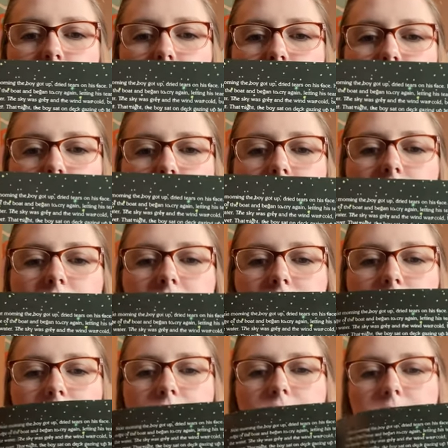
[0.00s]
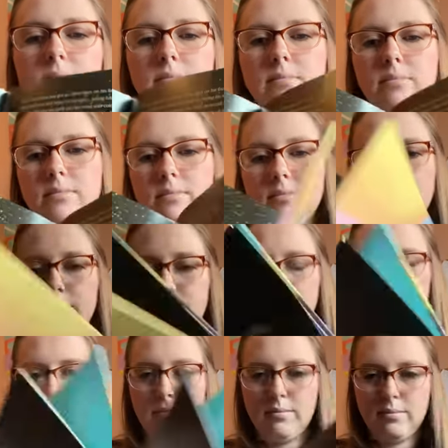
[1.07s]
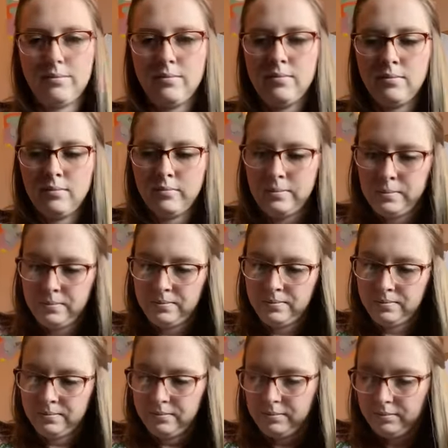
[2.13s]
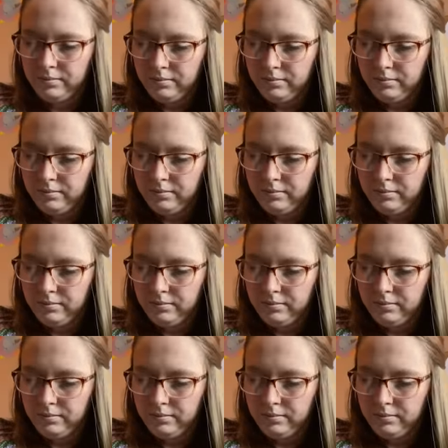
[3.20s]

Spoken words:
Nobody speaks.